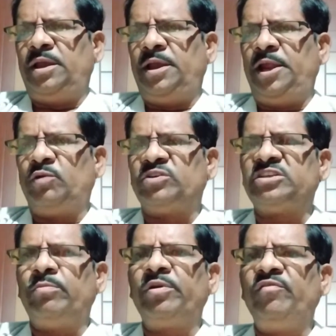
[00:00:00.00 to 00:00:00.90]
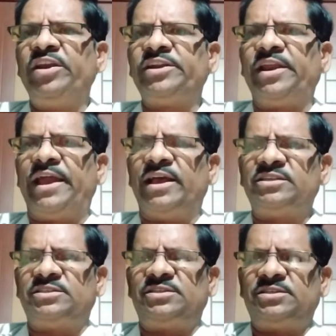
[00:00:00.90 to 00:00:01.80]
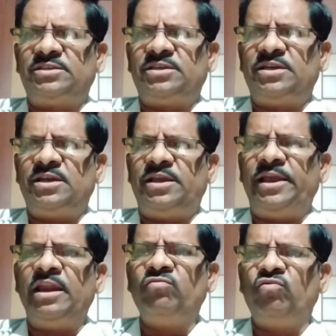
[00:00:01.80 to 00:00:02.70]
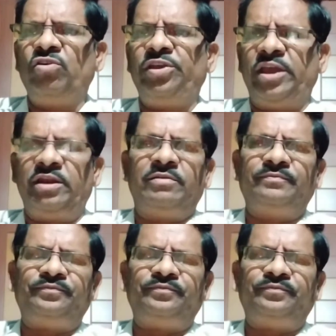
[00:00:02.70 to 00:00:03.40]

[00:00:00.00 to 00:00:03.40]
It was abbreviated as LON.